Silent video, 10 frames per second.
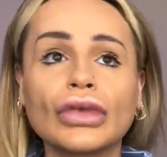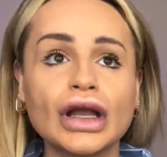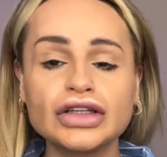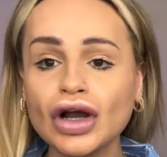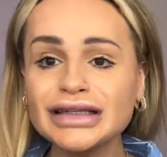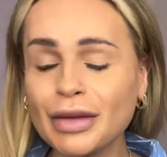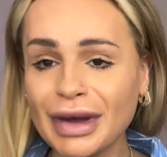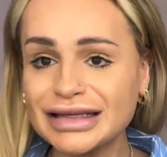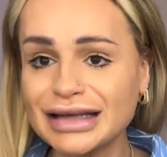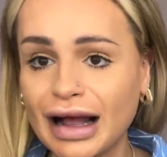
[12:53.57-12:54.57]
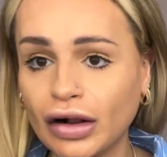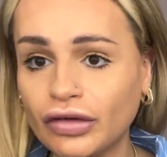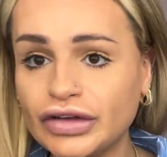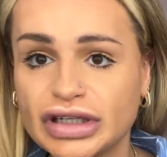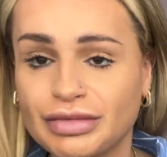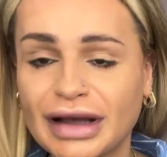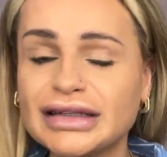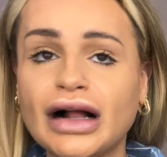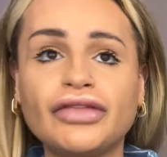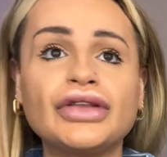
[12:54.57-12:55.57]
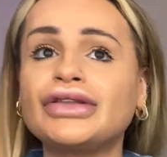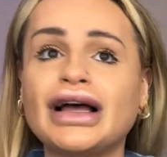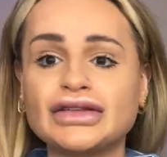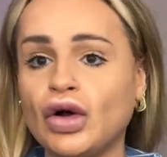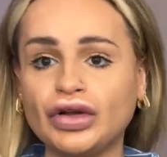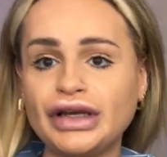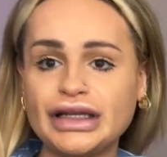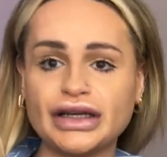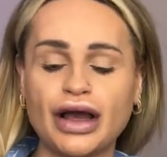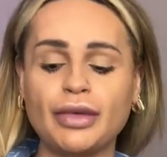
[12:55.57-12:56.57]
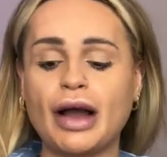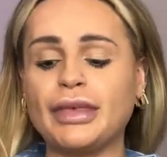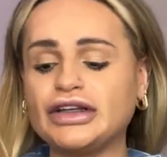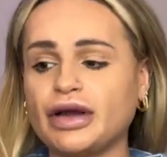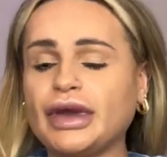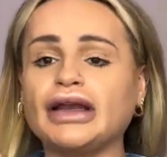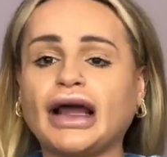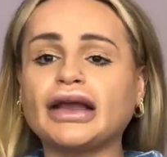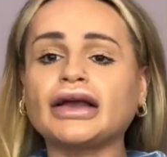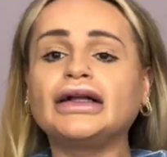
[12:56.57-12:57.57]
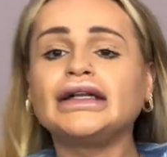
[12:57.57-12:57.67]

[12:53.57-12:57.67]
as long as I'm myself and just myself, that's all you need to know about me. Do you know what I mean? Like,